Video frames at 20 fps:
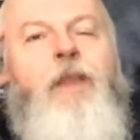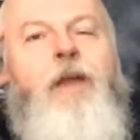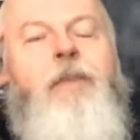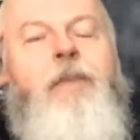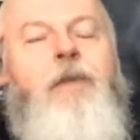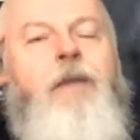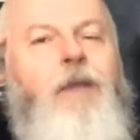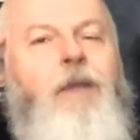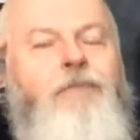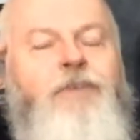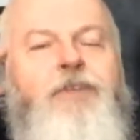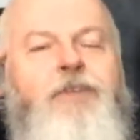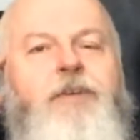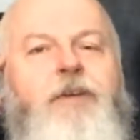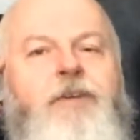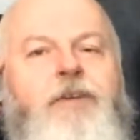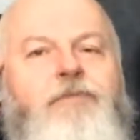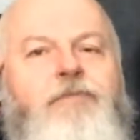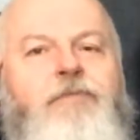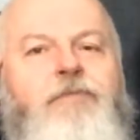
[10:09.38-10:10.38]
And I have to say
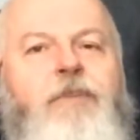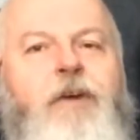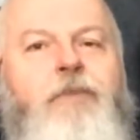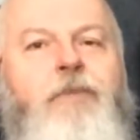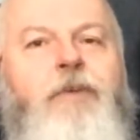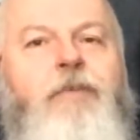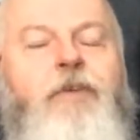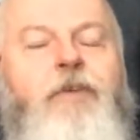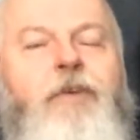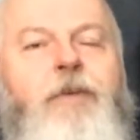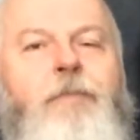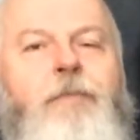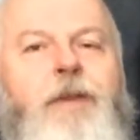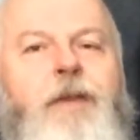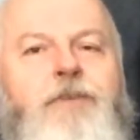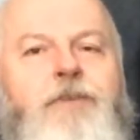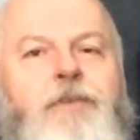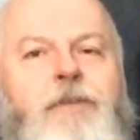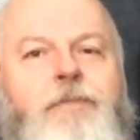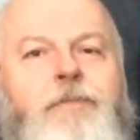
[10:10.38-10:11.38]
it's very, very
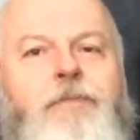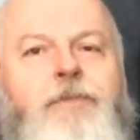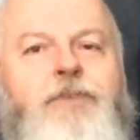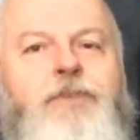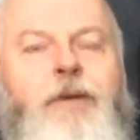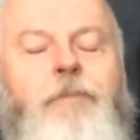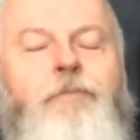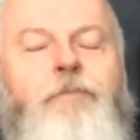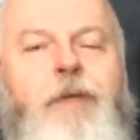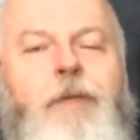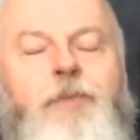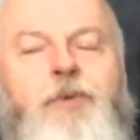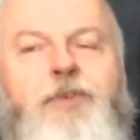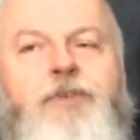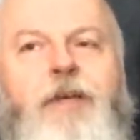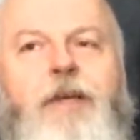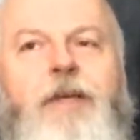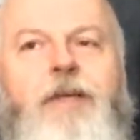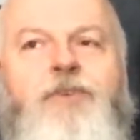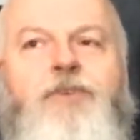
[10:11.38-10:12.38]
pleasant. Some people
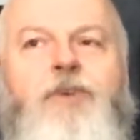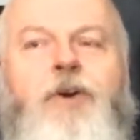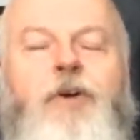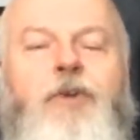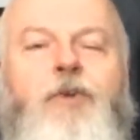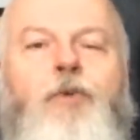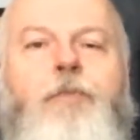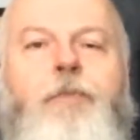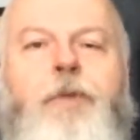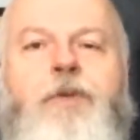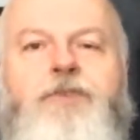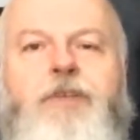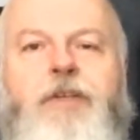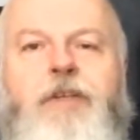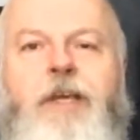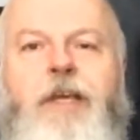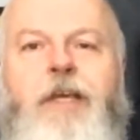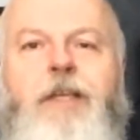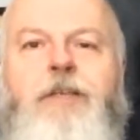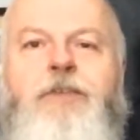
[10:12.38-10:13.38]
say it's got almost
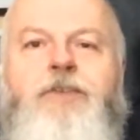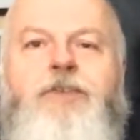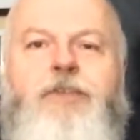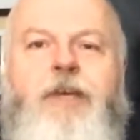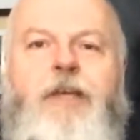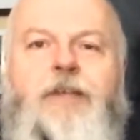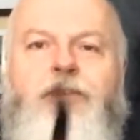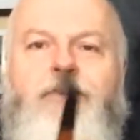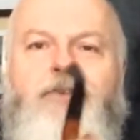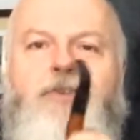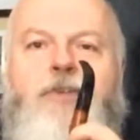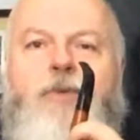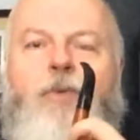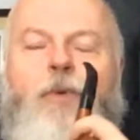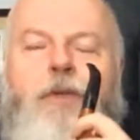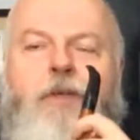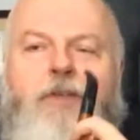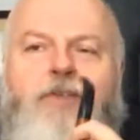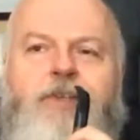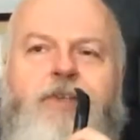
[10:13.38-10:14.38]
an incense
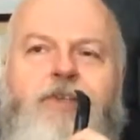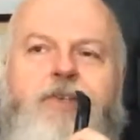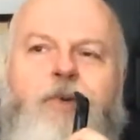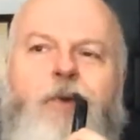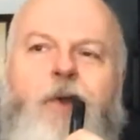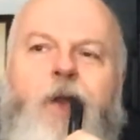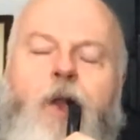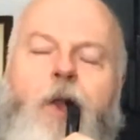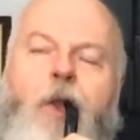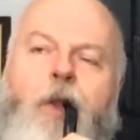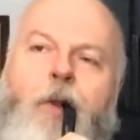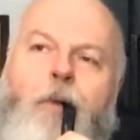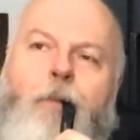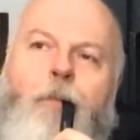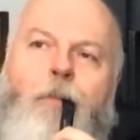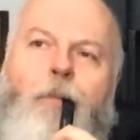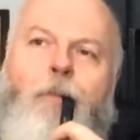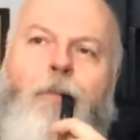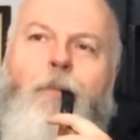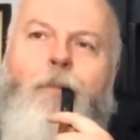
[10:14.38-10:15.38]
quality to it,
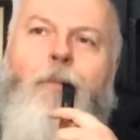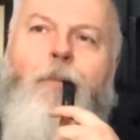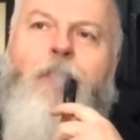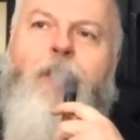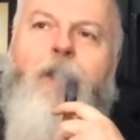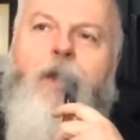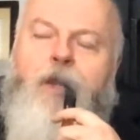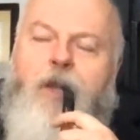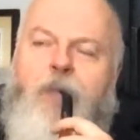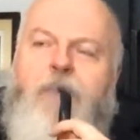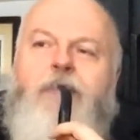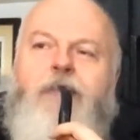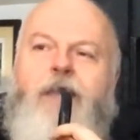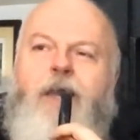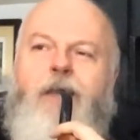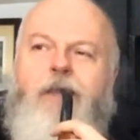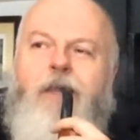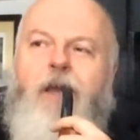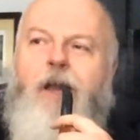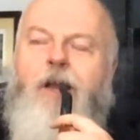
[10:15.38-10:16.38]
and I can
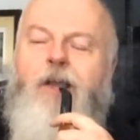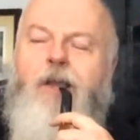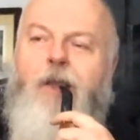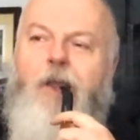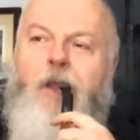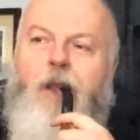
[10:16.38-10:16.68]
get that.